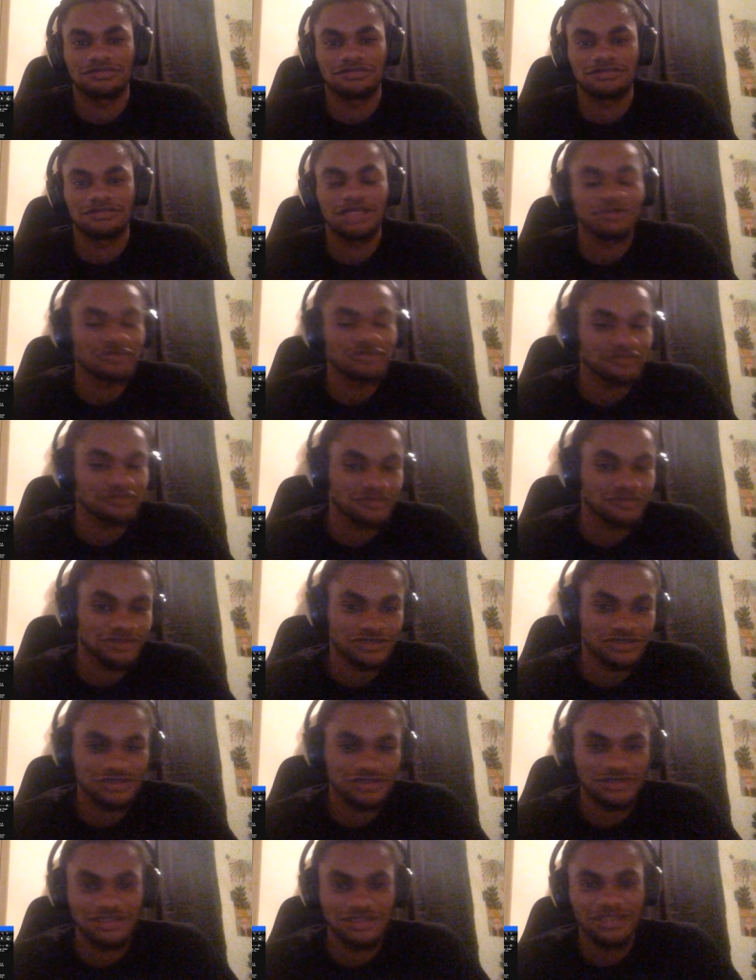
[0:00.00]
April
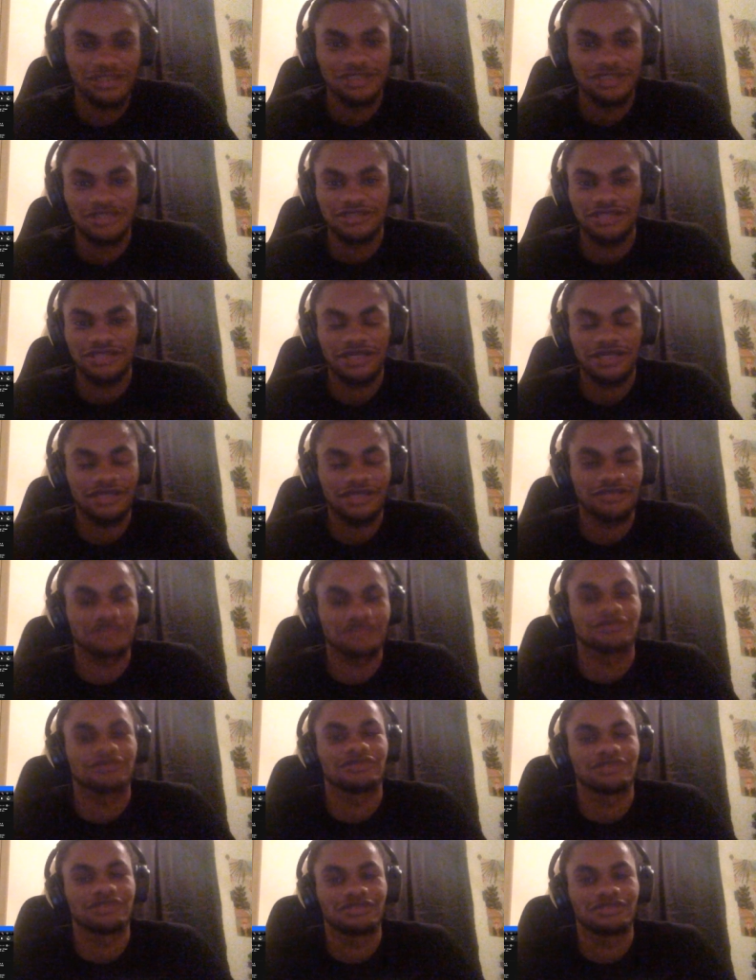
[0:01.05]
14th. Hey,
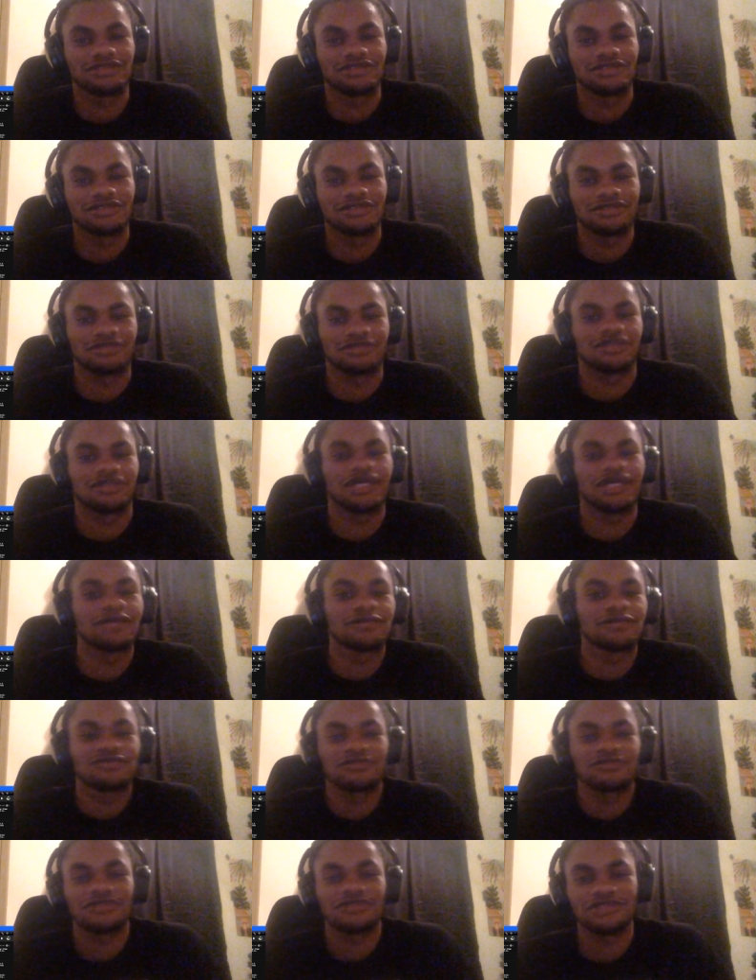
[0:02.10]
April
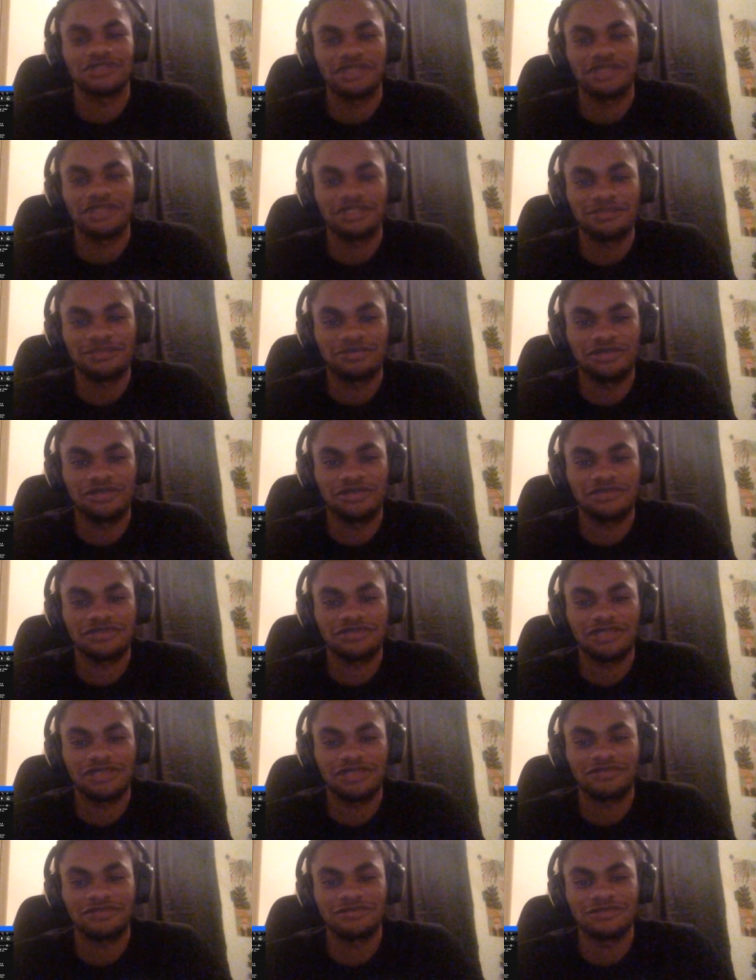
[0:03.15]
14th, that's a perfect
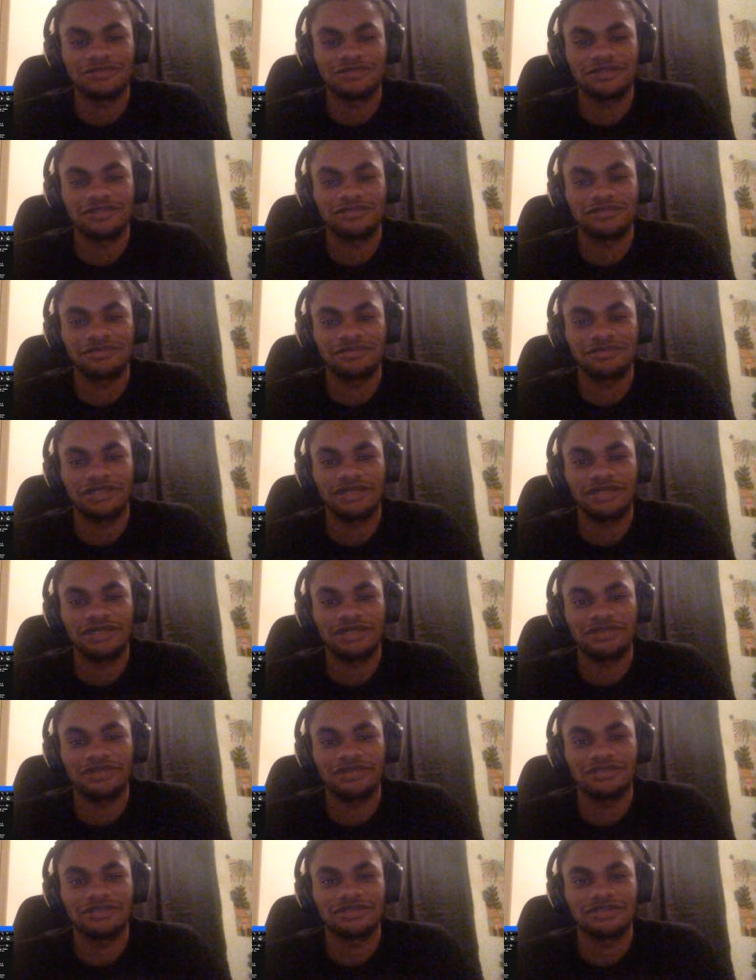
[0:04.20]
time for him to come back, I
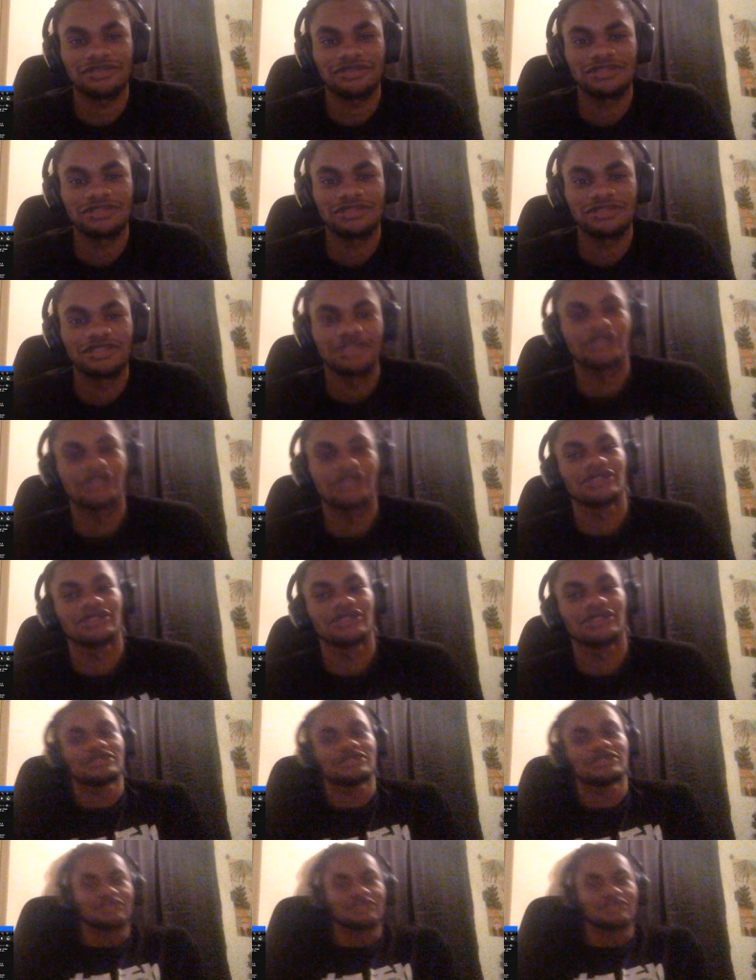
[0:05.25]
think.
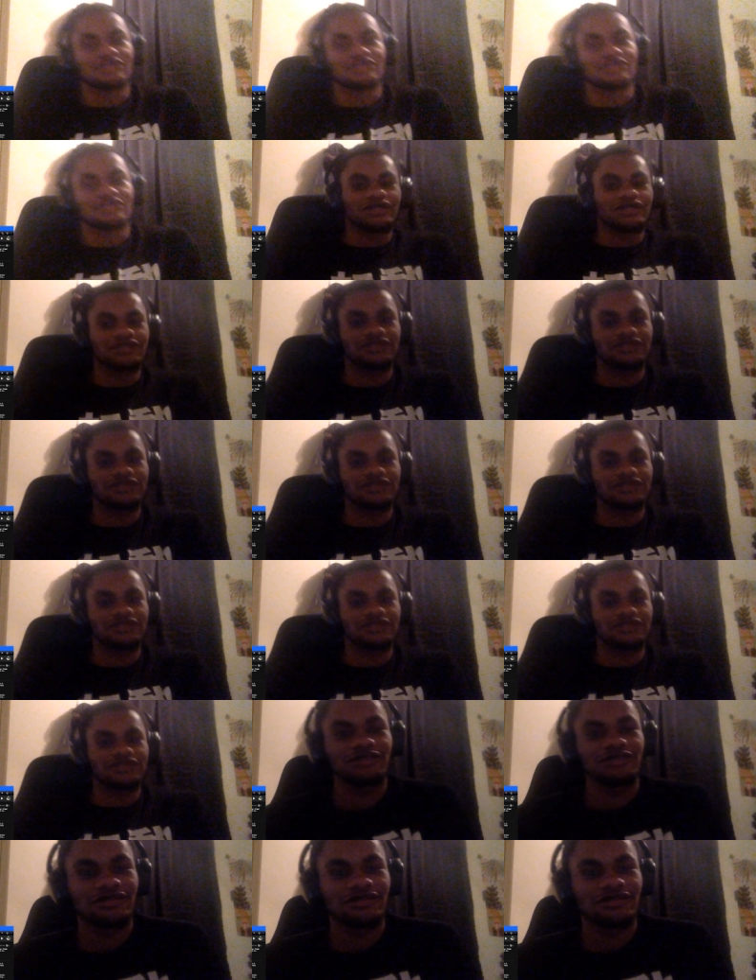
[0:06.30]
All right, so here are
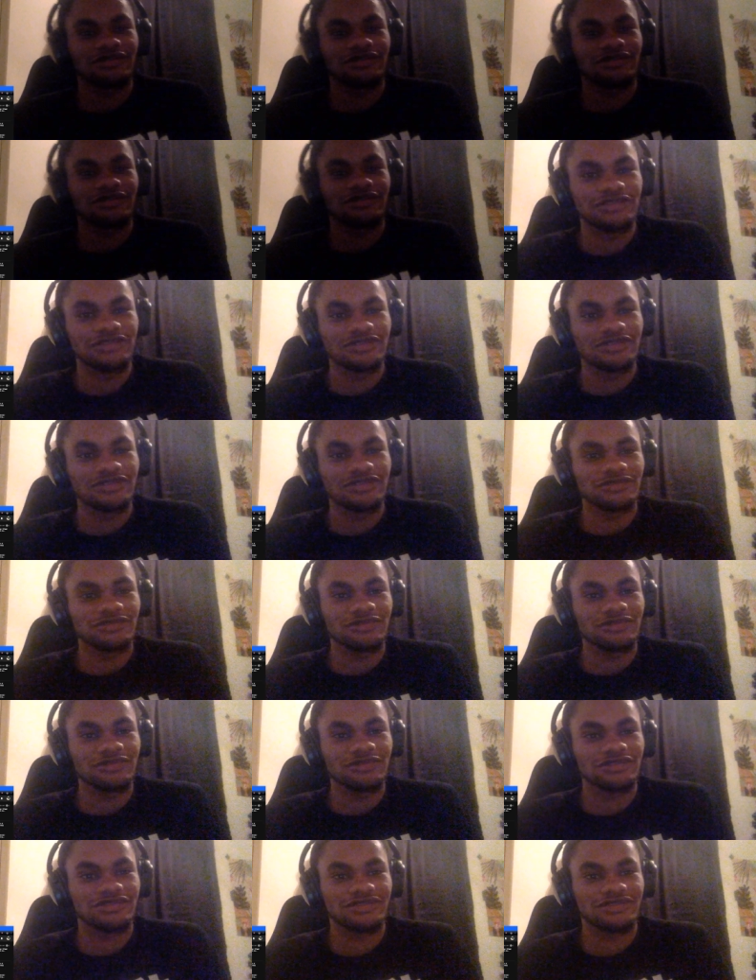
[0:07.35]
my oh my goodness,
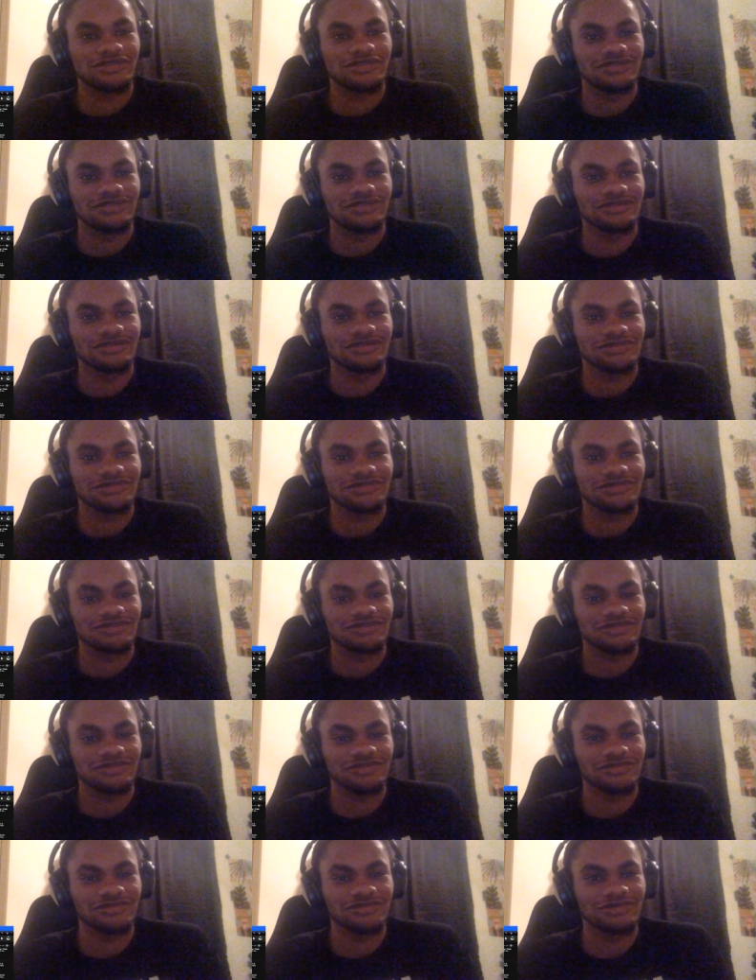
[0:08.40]
what
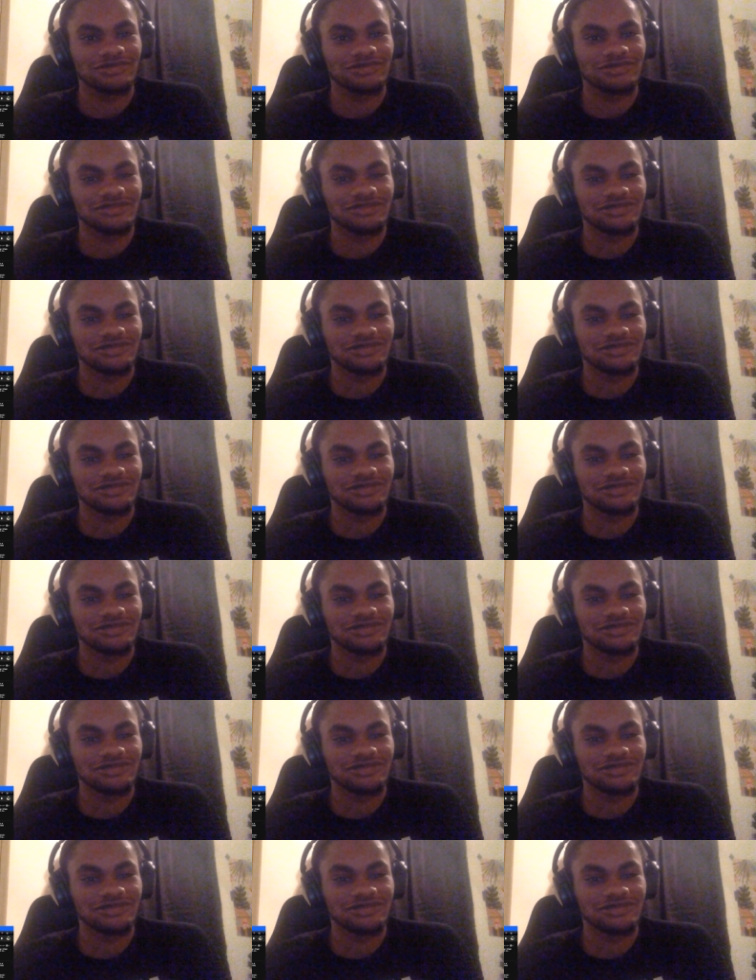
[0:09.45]
no, please.